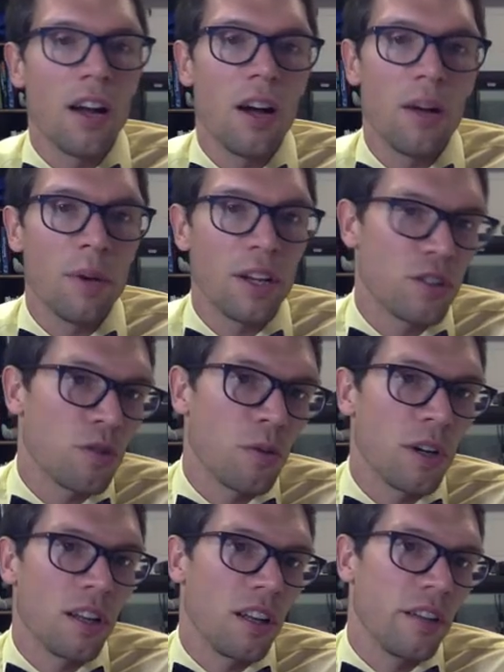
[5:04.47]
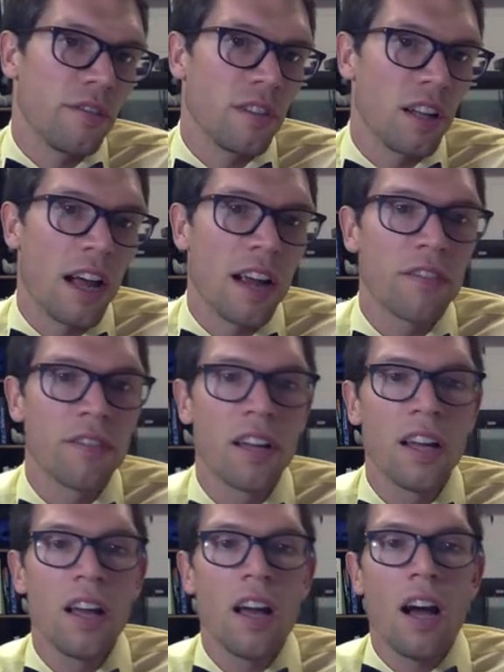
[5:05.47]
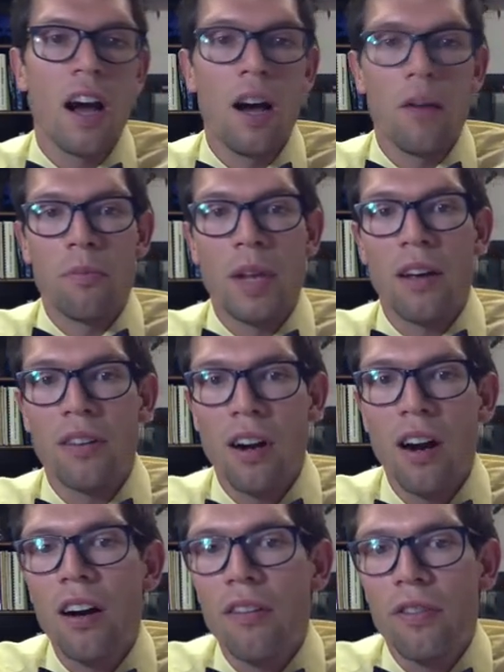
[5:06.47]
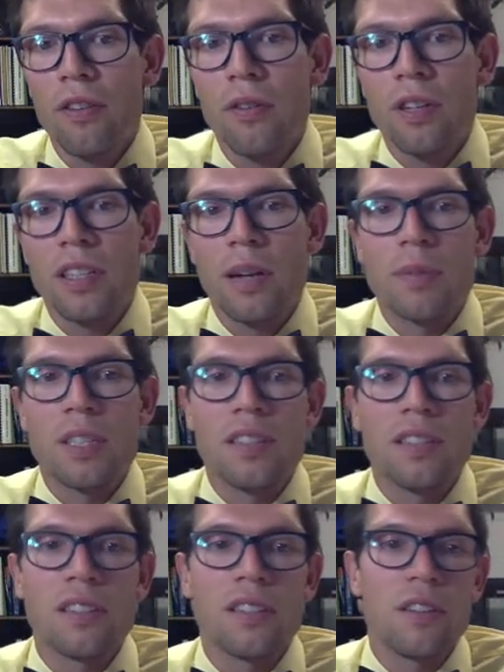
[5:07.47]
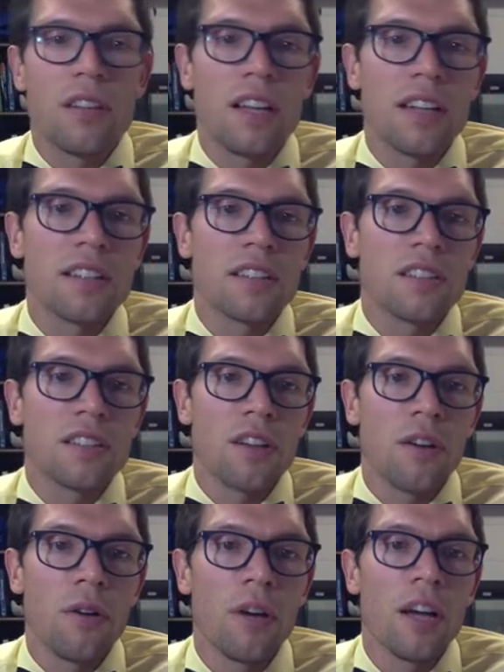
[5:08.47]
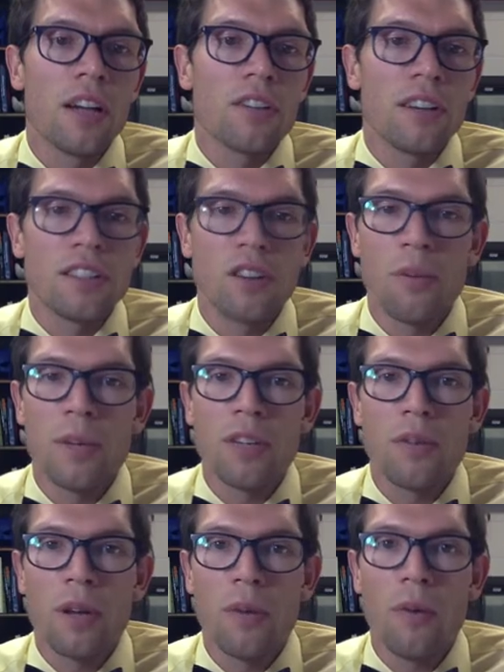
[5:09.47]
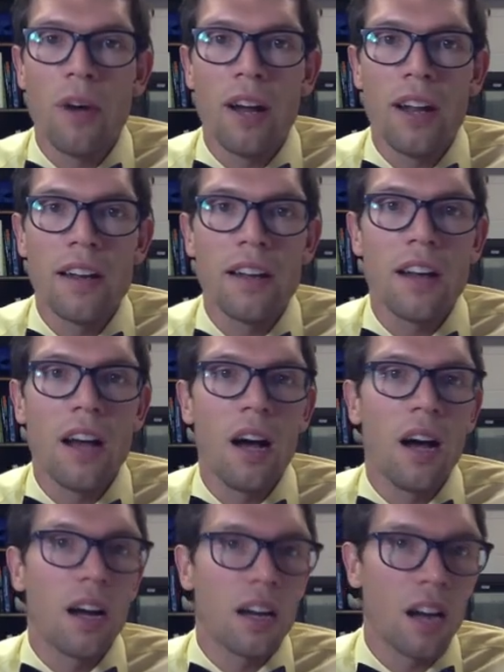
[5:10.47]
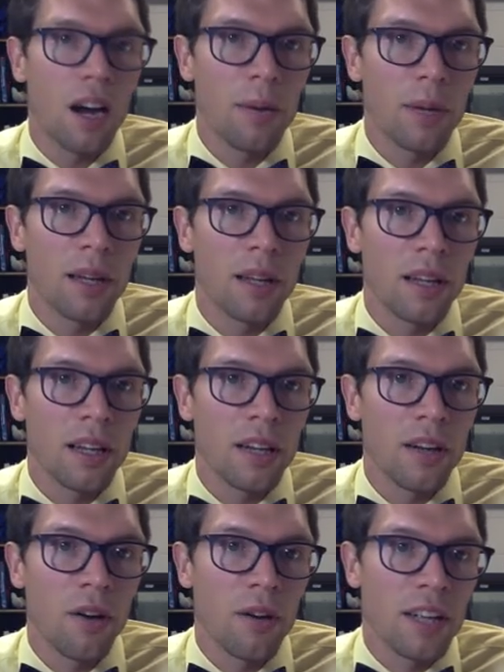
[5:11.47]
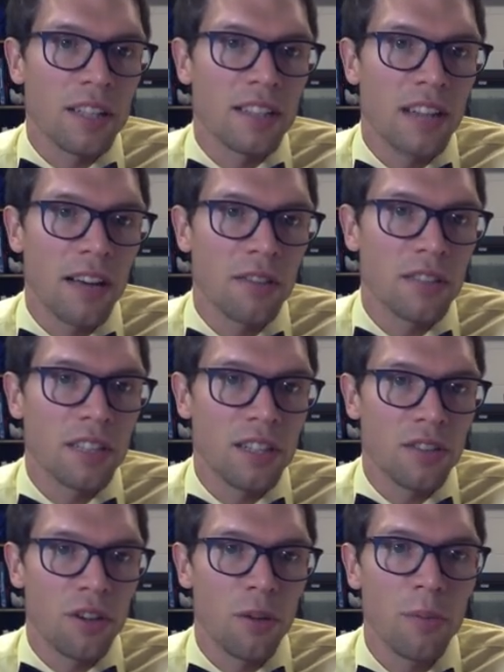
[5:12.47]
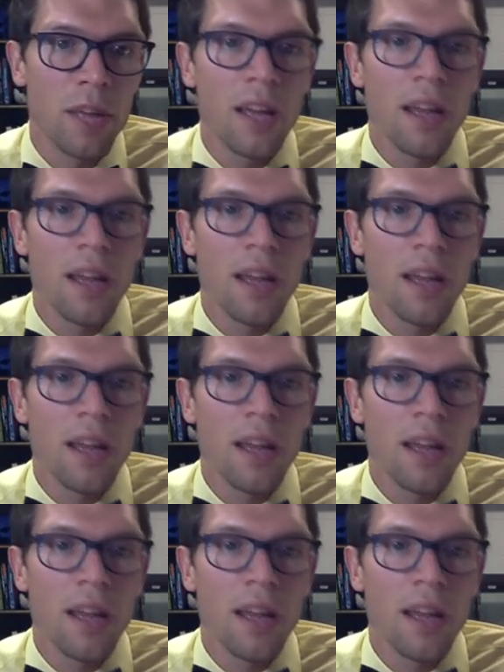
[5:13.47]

a short-lived life. Now there are a few exceptions to this. So trisomy 21, commonly known as Down syndrome,